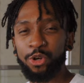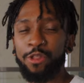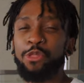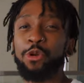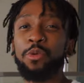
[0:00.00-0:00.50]
or
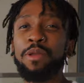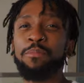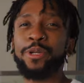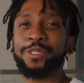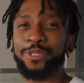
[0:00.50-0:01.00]

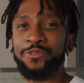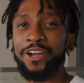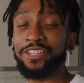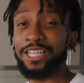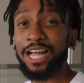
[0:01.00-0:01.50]

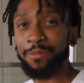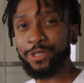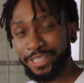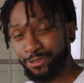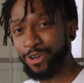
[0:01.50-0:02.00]
31.25
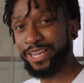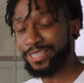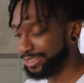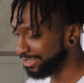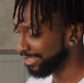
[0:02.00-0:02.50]
kilometers in
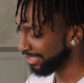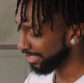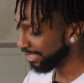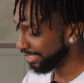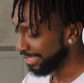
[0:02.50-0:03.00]
range.
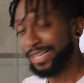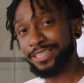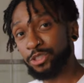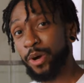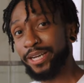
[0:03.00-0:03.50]

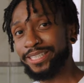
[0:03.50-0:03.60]
It's quite a